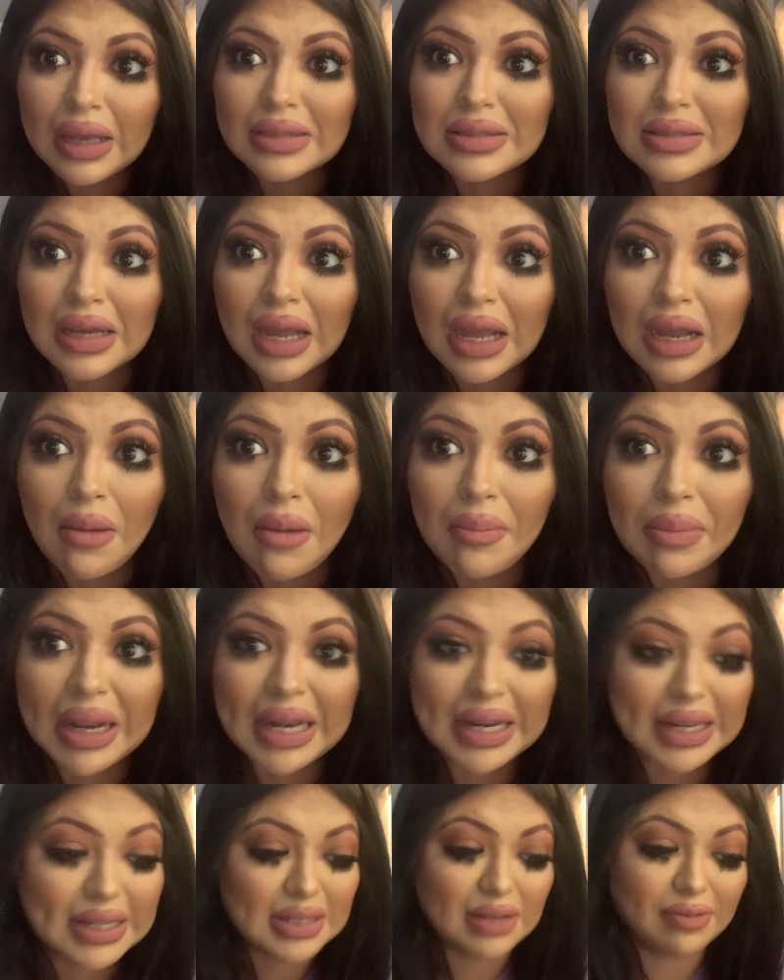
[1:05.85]
it's like a
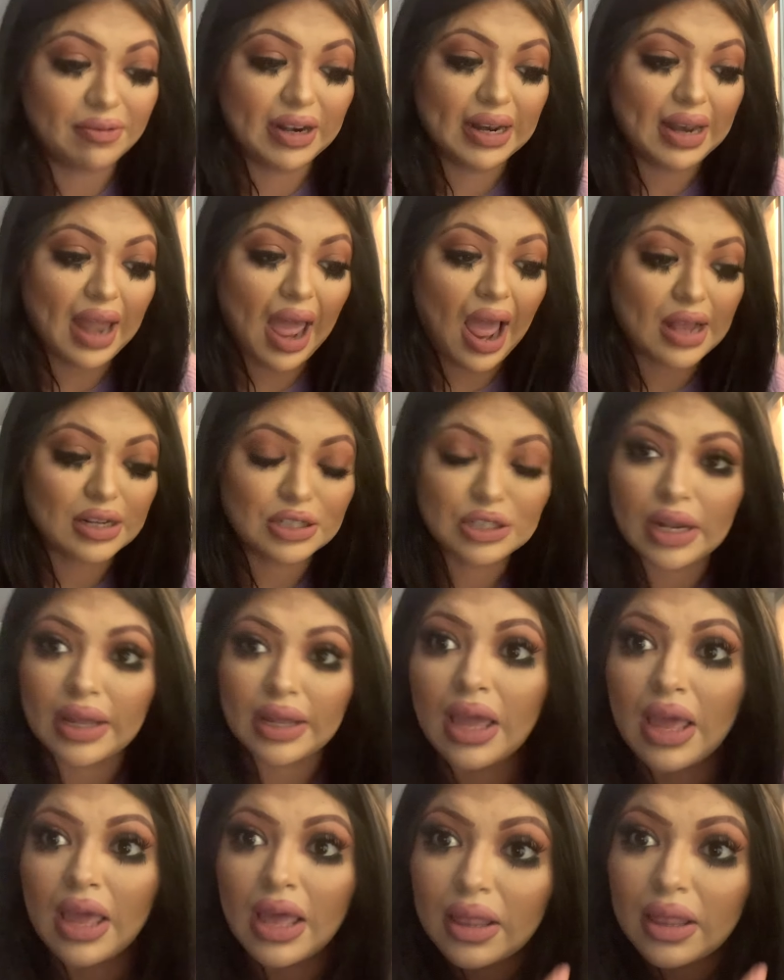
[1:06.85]
completely different lash like
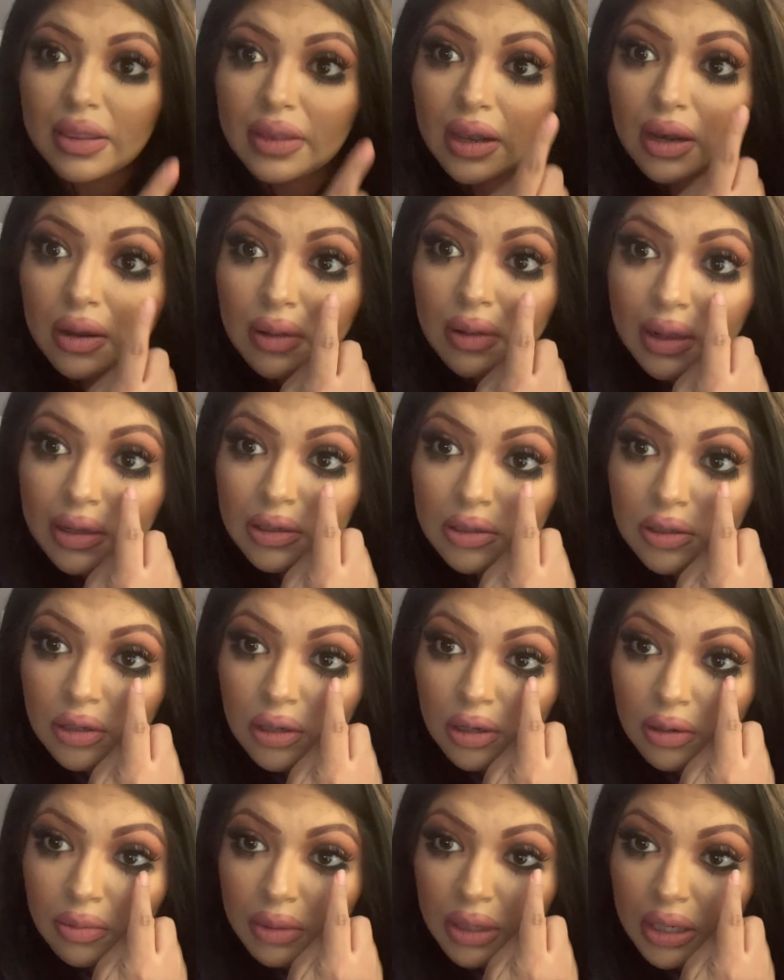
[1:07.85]
they look
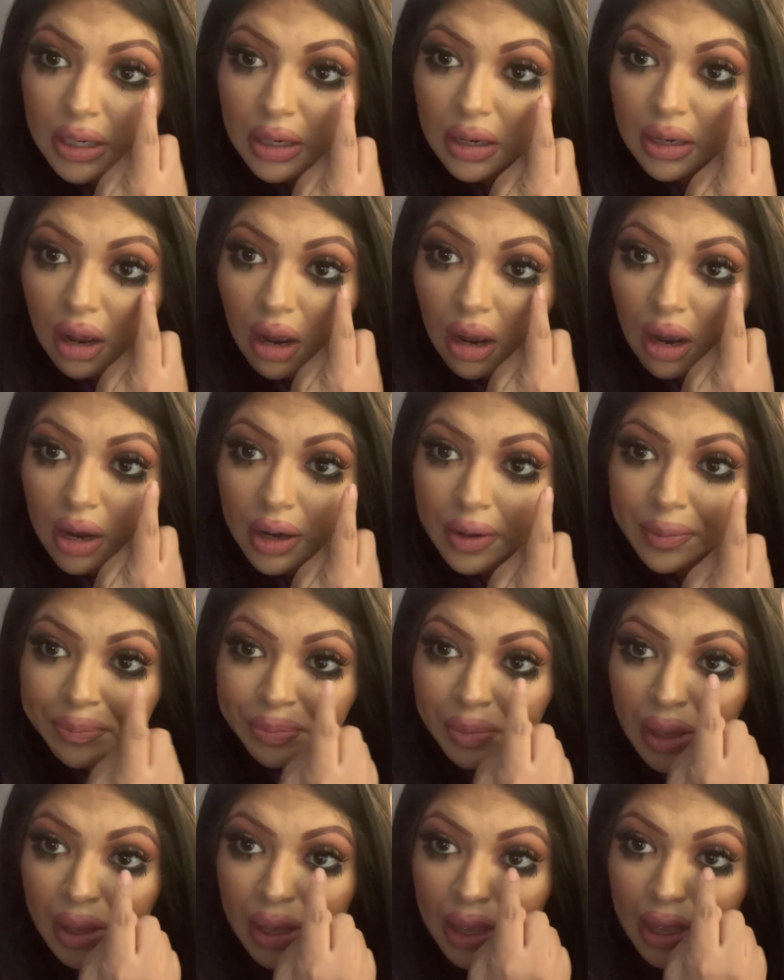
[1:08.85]
extremely long
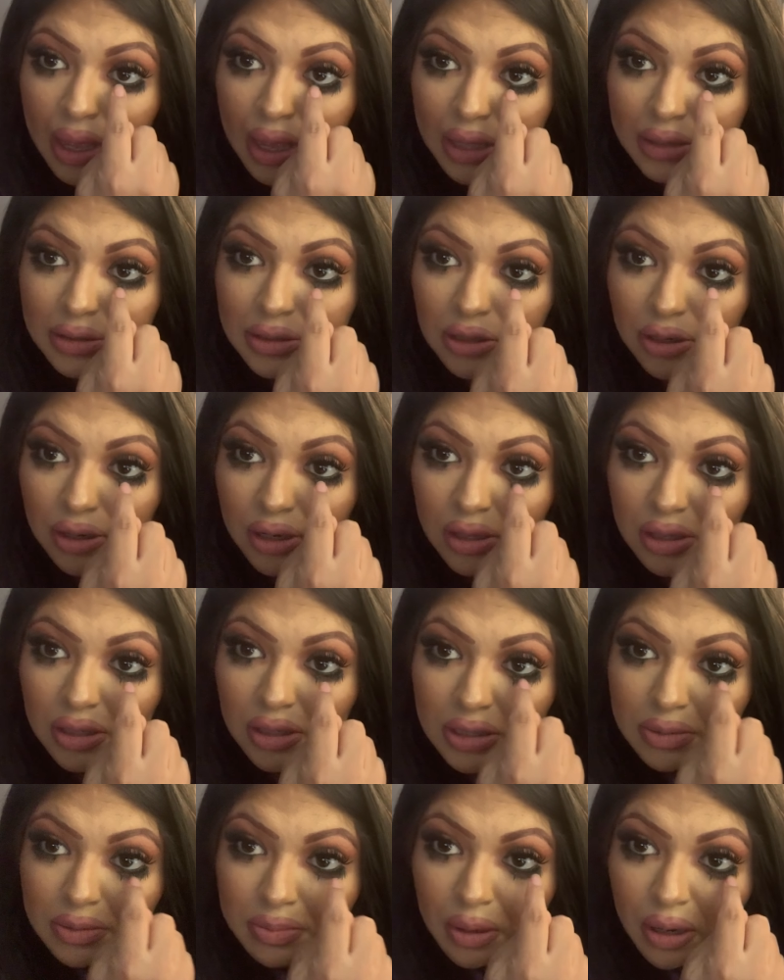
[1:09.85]
and sorry
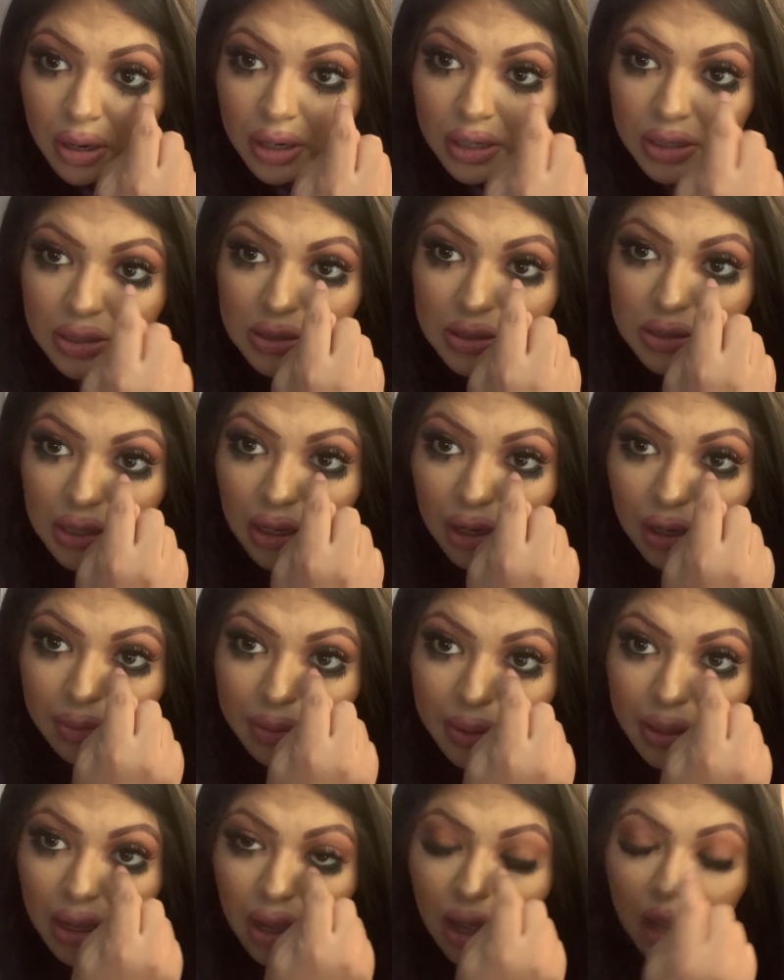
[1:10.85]
these parts are
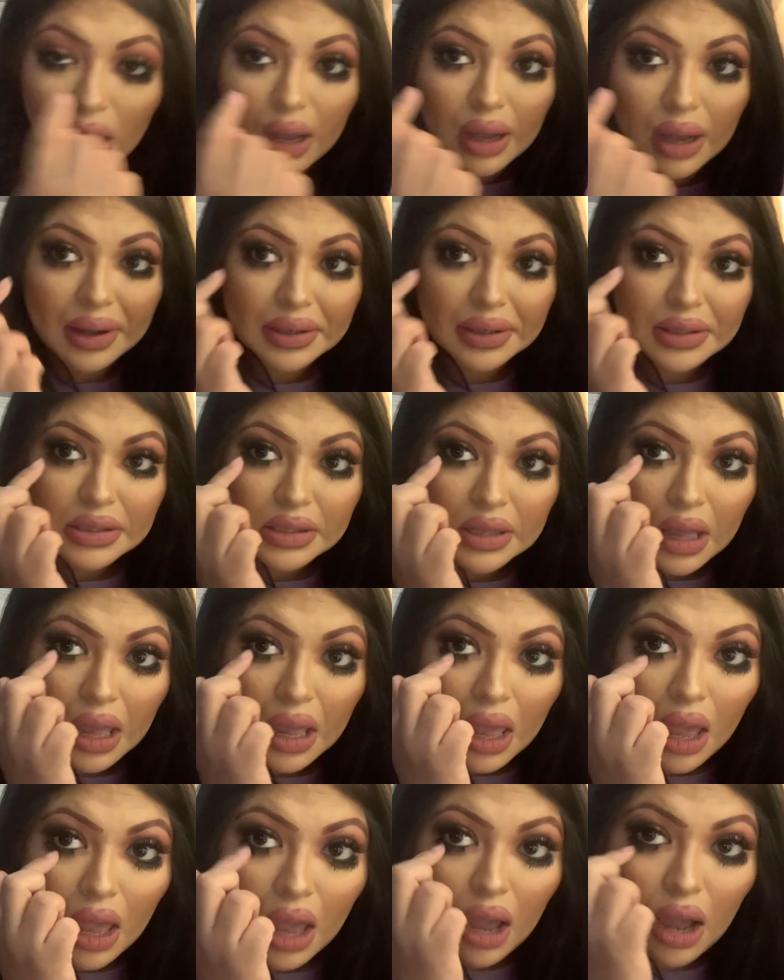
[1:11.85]
because
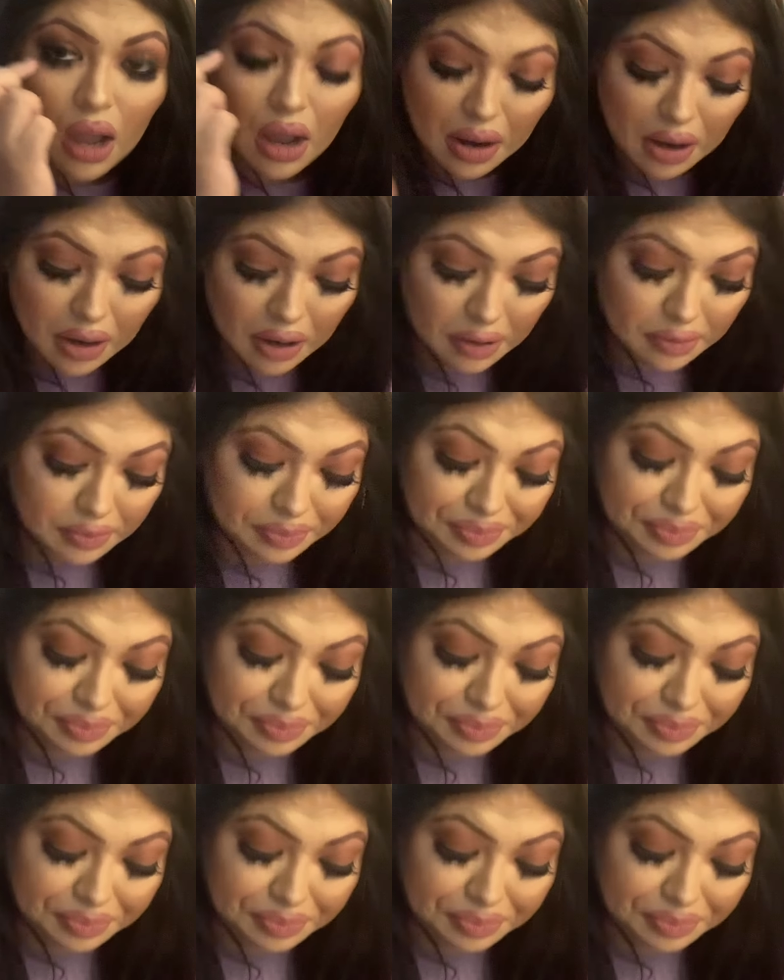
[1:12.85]
um